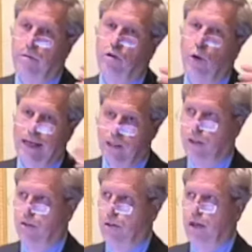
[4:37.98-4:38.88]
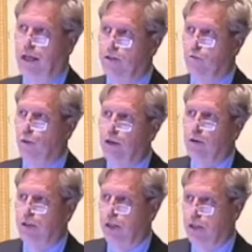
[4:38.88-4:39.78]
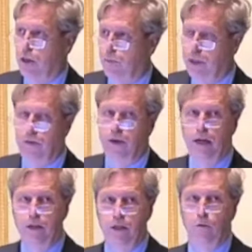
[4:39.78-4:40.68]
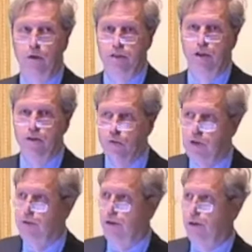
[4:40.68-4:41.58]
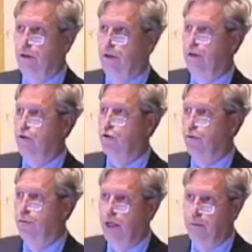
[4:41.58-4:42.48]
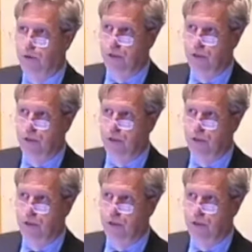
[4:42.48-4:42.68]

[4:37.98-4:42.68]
twice as rigorous as it had been. The idea was that at 3 feet, you shouldn't be able to